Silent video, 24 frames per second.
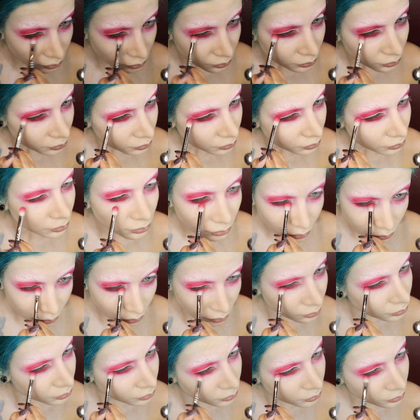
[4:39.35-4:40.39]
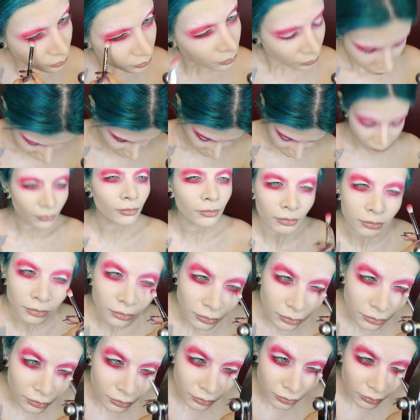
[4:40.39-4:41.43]
going to do the same thing with the lower
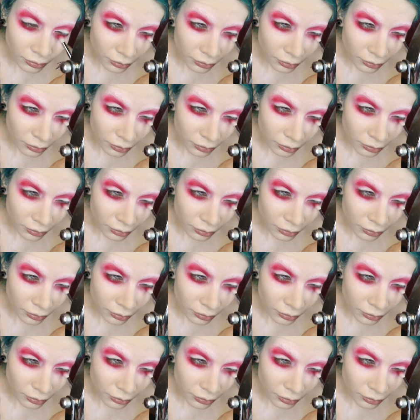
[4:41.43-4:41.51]
lid.